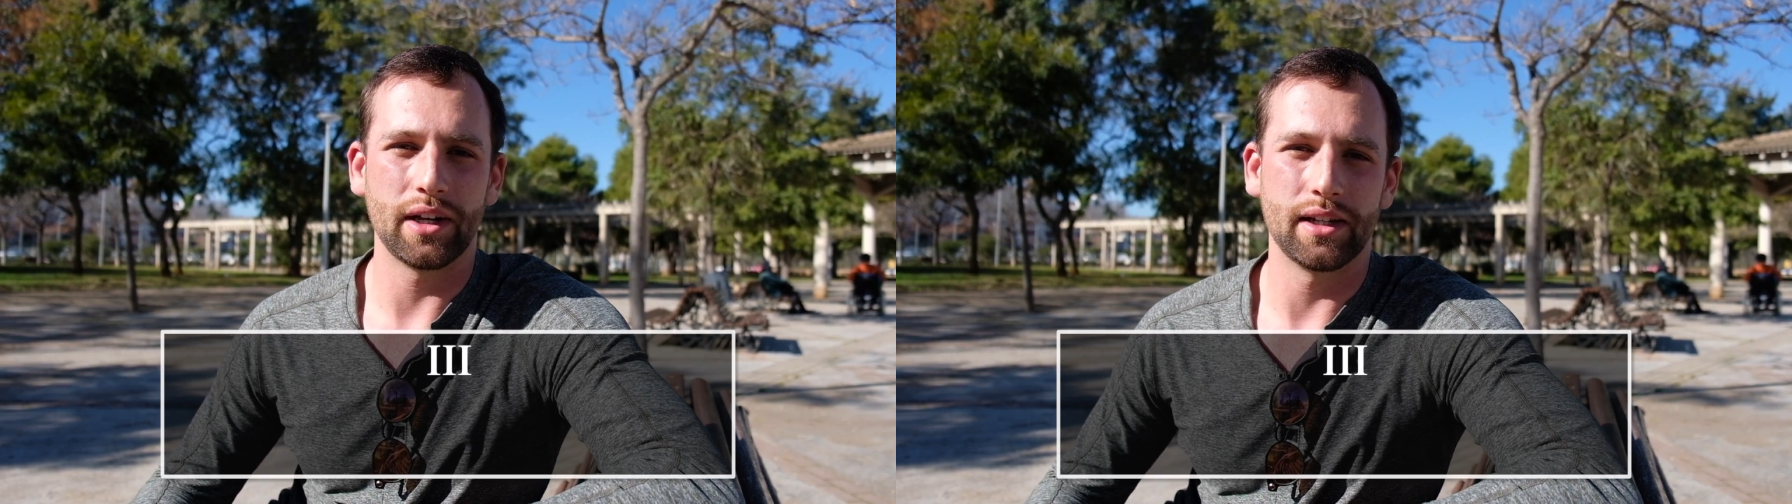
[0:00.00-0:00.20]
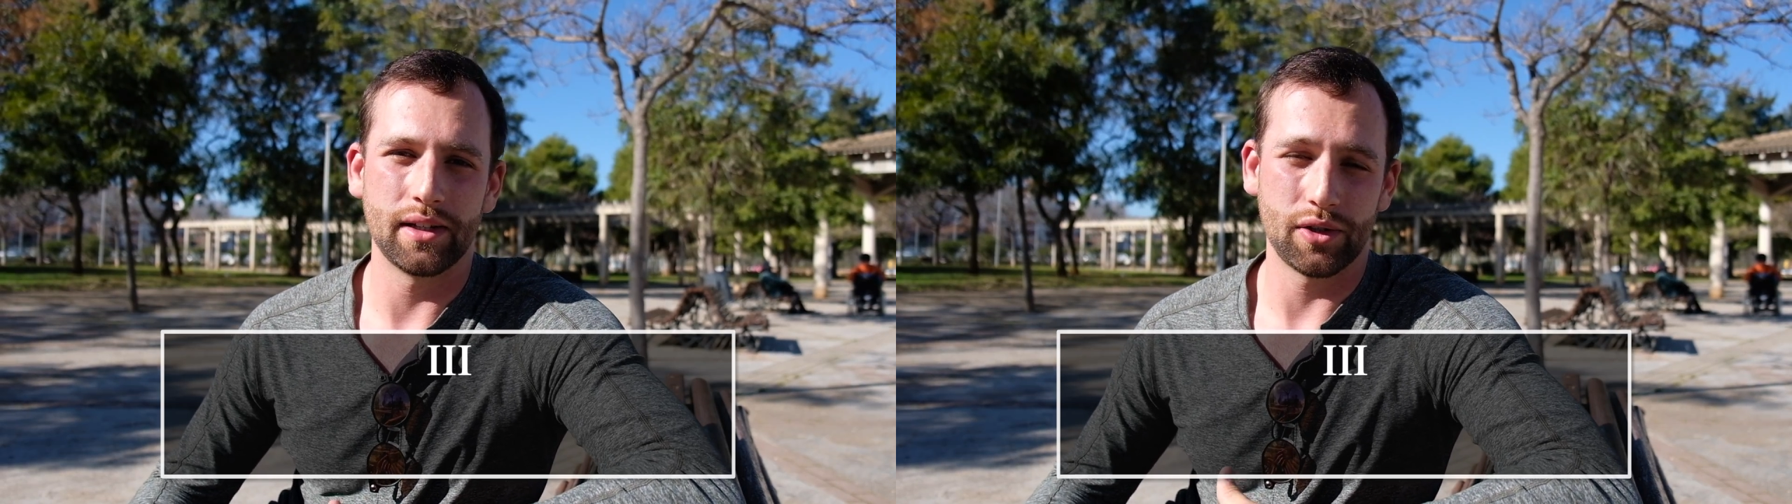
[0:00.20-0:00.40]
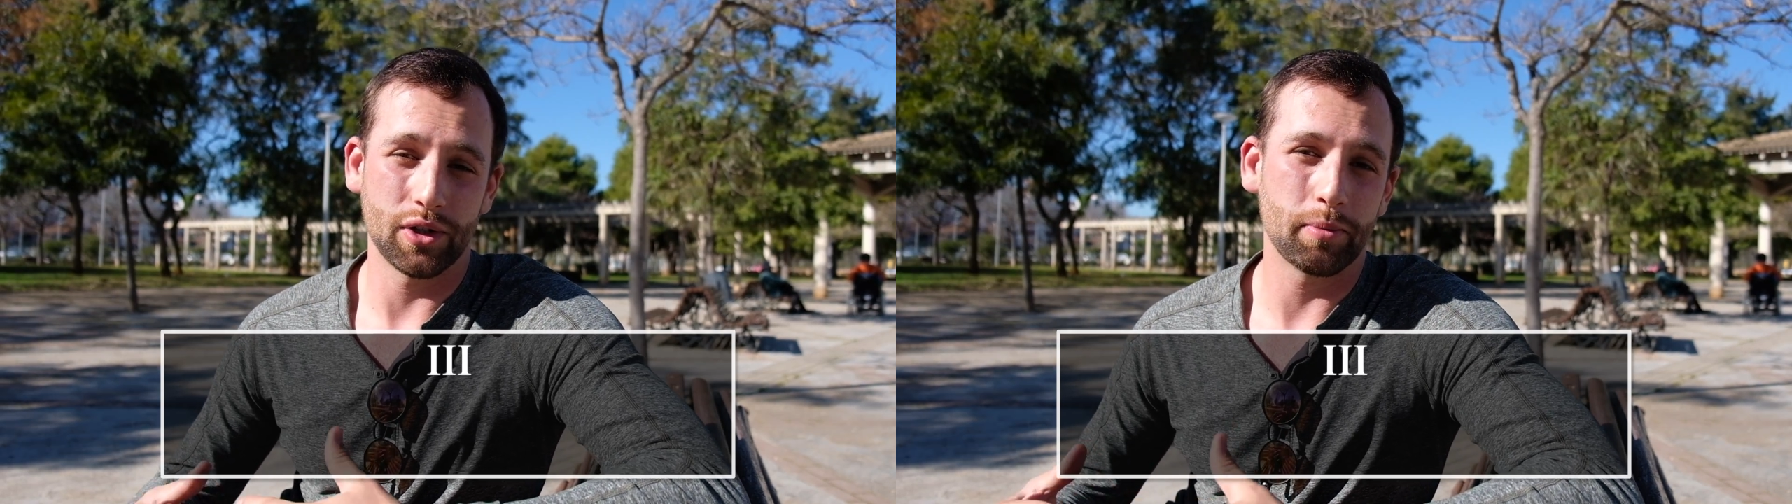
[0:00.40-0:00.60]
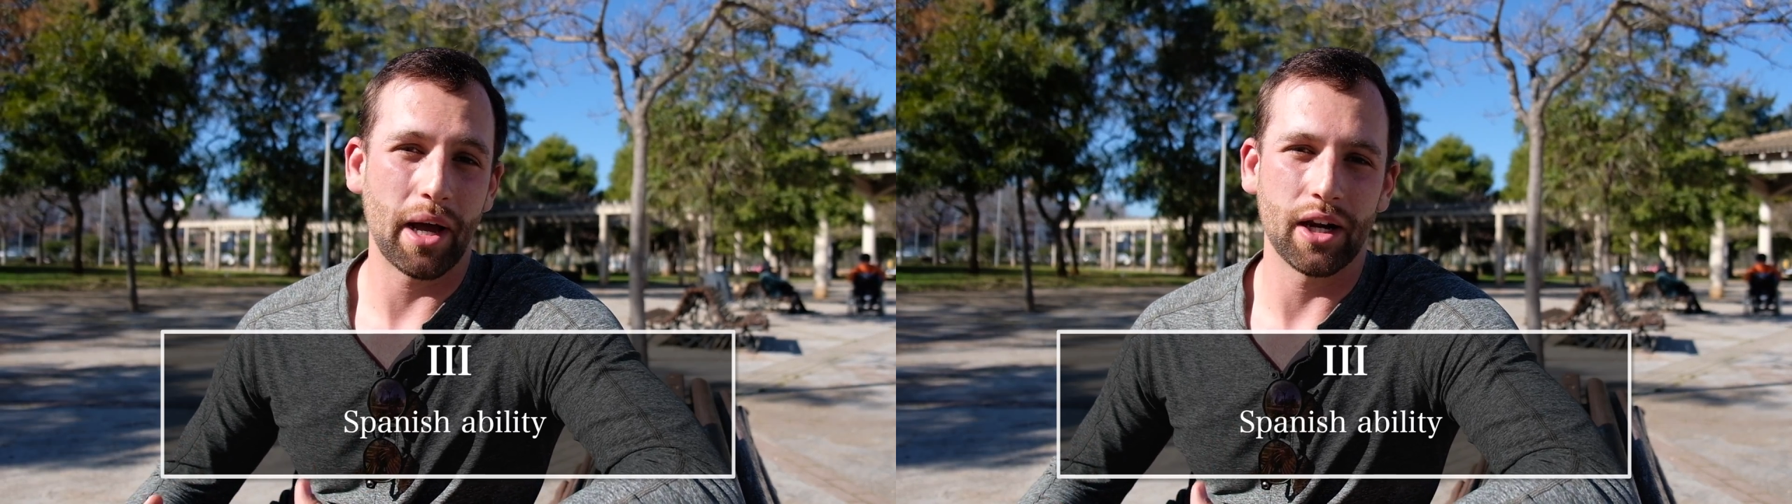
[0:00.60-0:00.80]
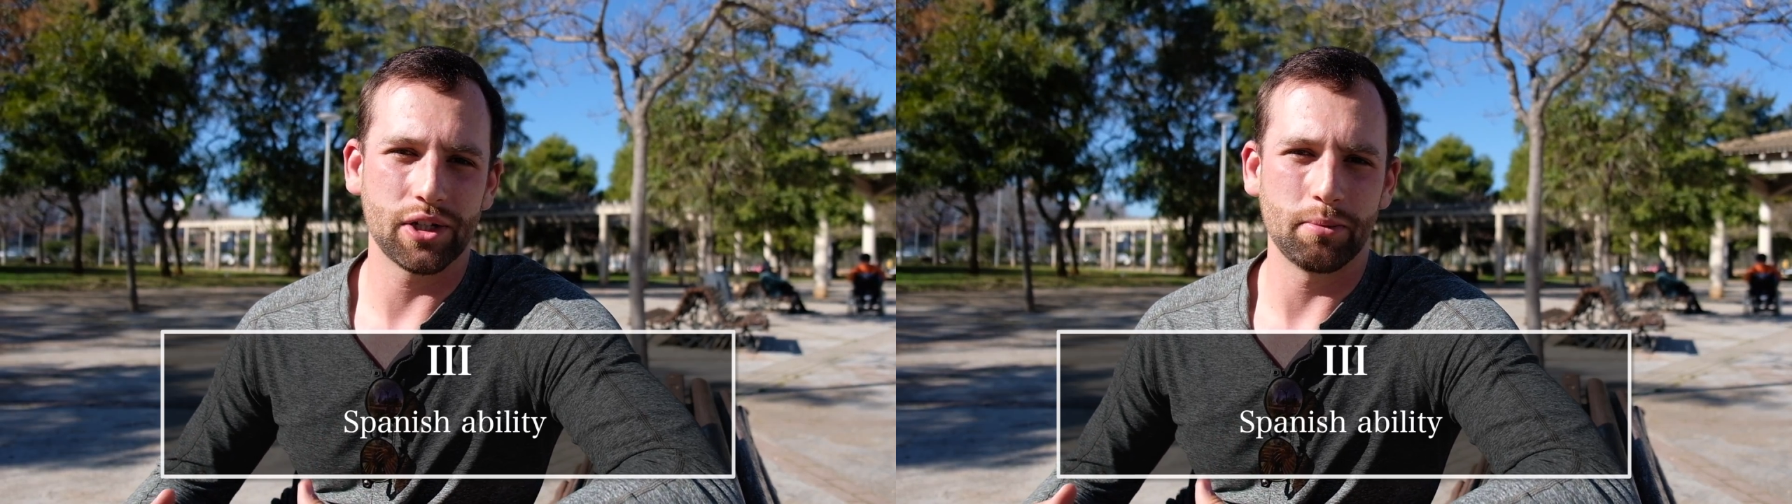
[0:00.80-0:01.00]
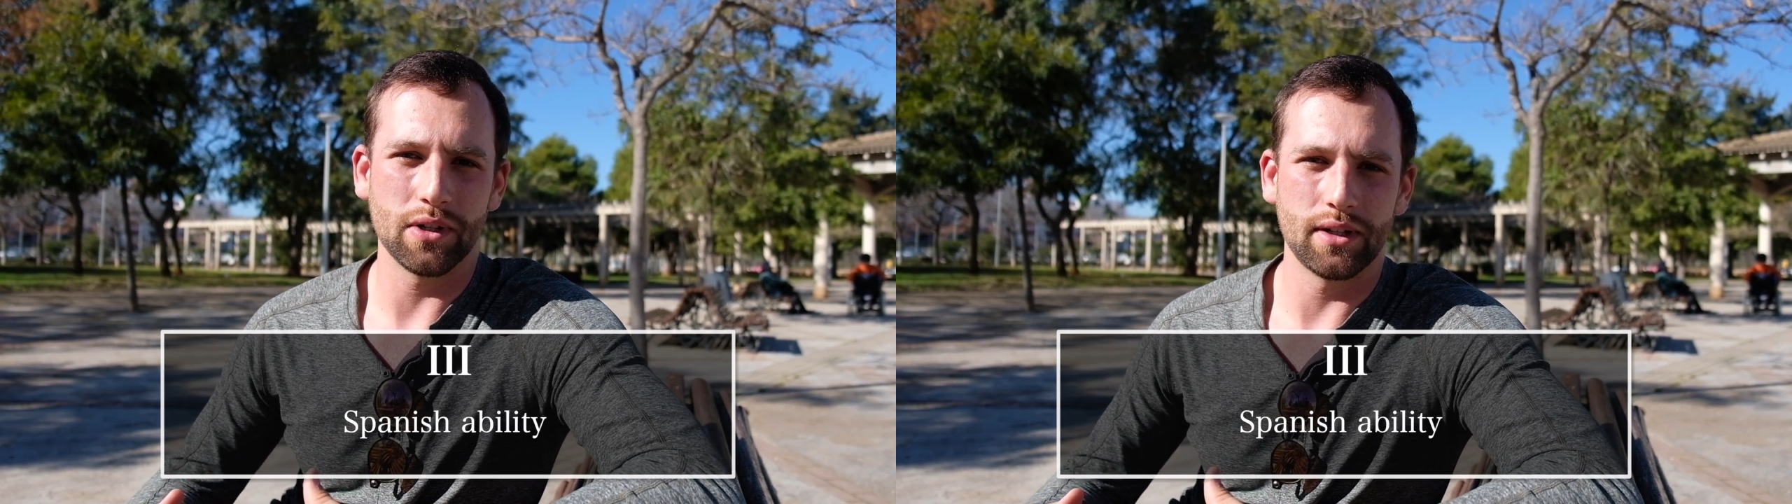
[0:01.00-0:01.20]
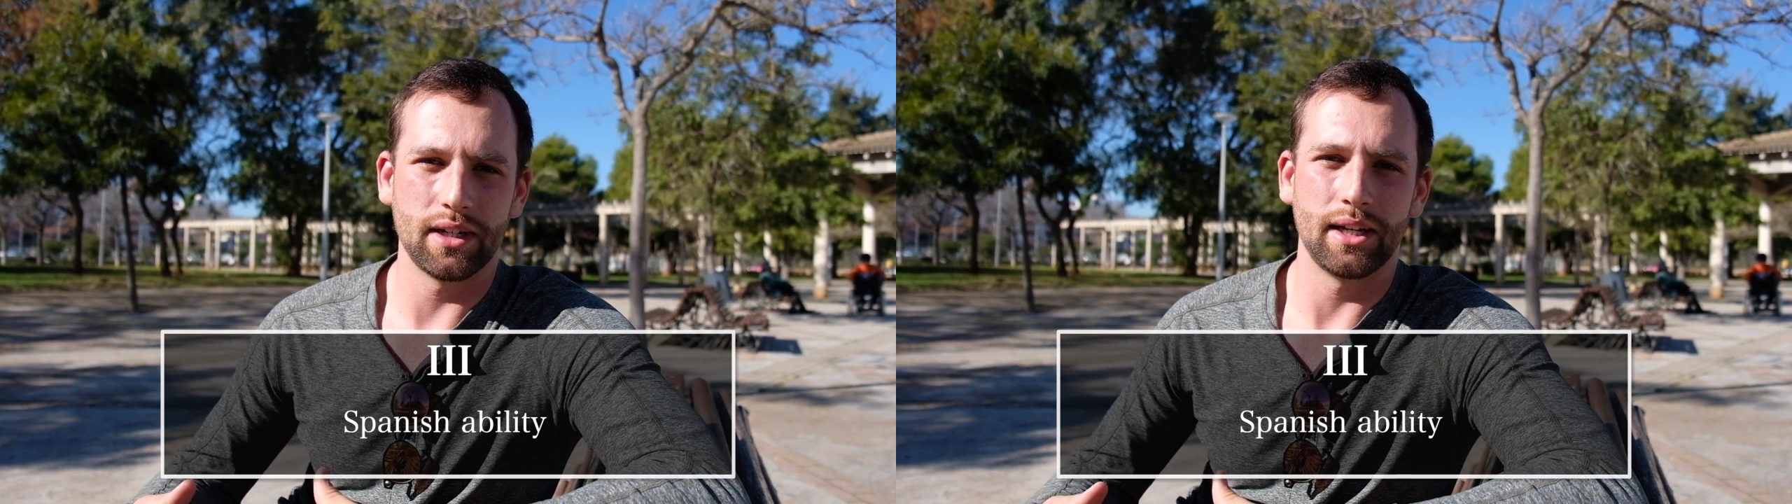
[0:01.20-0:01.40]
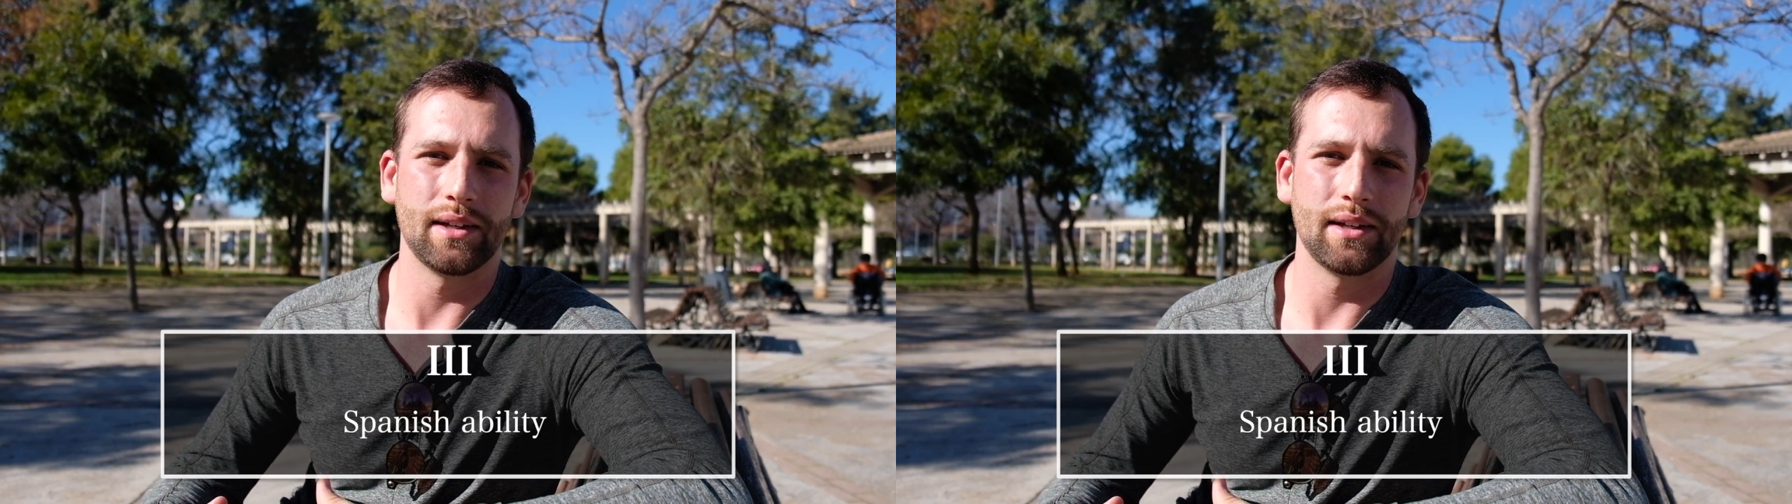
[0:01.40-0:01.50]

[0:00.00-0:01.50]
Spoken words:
is your Spanish ability.